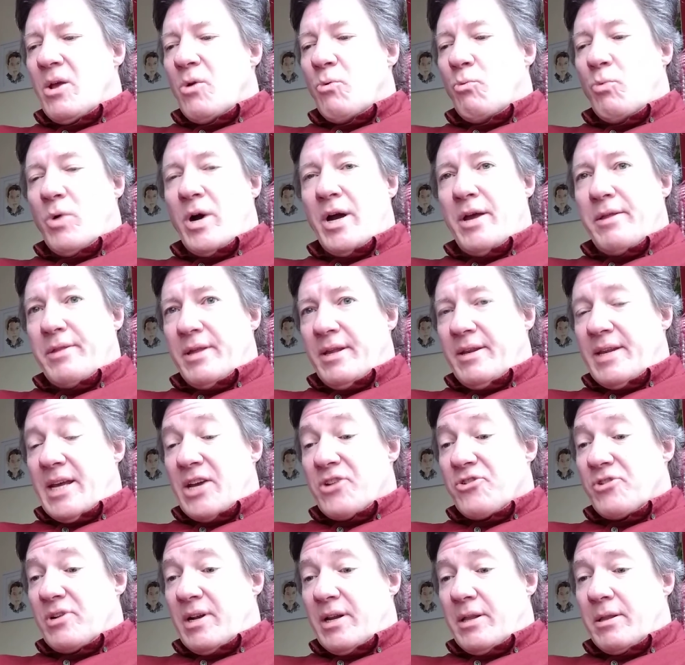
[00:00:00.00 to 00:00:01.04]
Rising
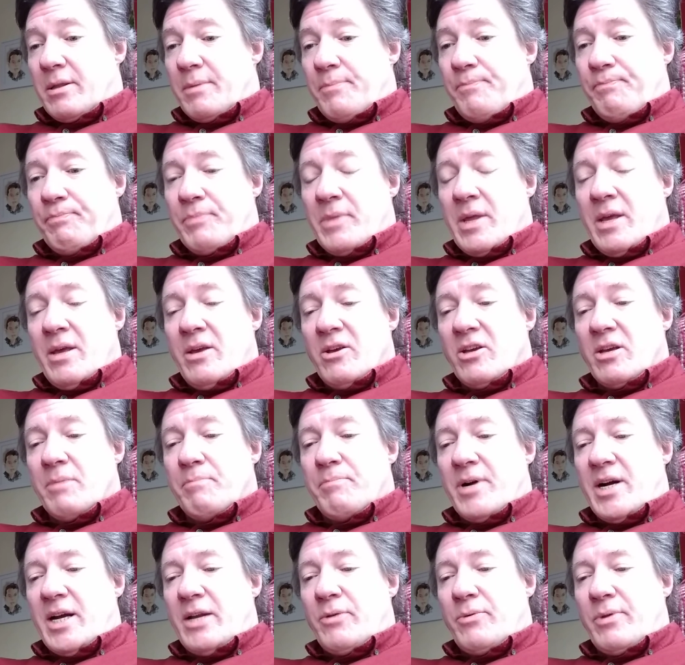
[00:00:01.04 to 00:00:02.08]
nationalism,
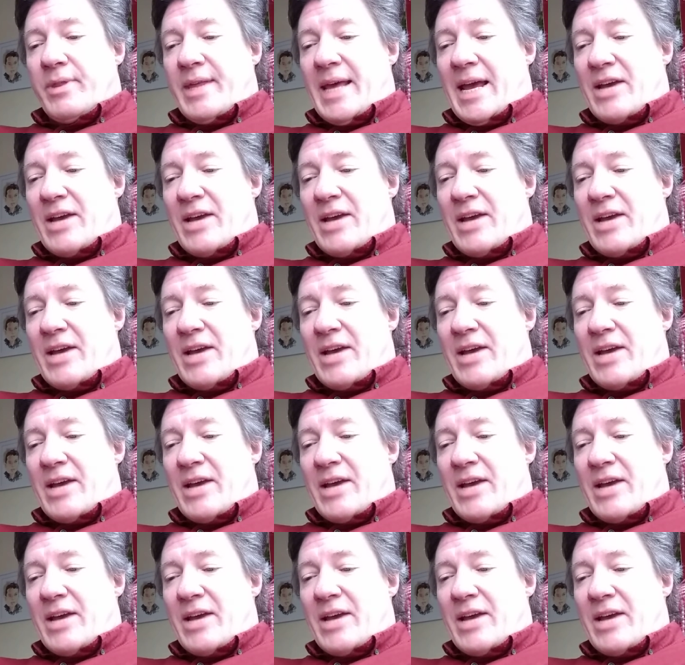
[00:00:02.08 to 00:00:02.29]
combined with the